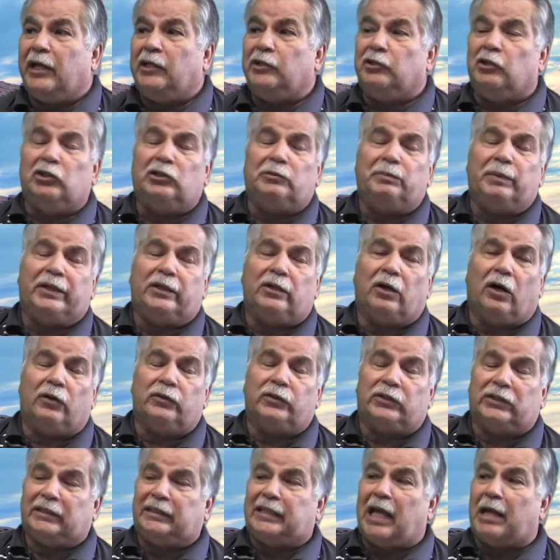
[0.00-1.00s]
It used to be
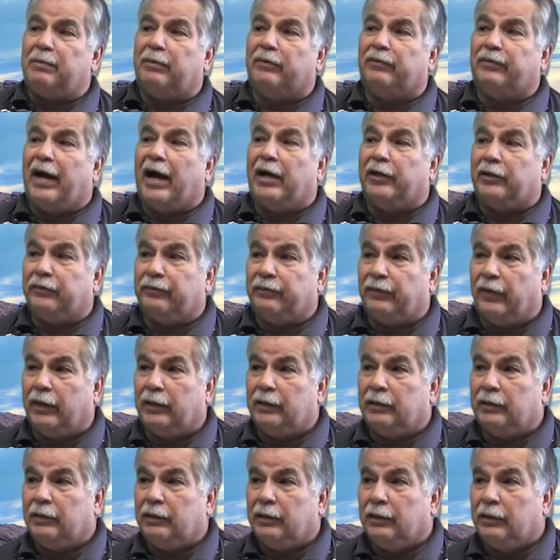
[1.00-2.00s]
called the Stable Value
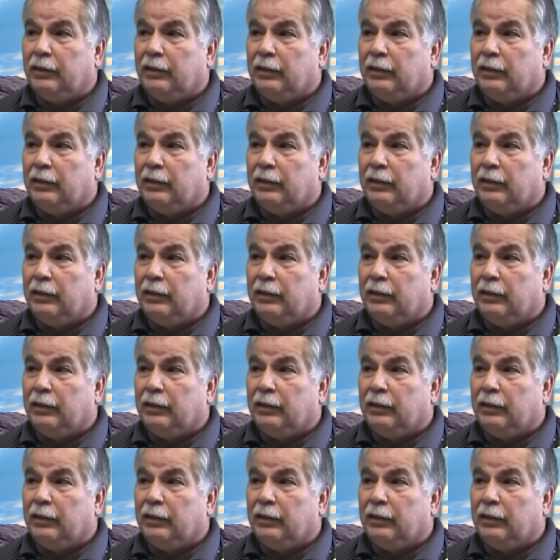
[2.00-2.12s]
Fund.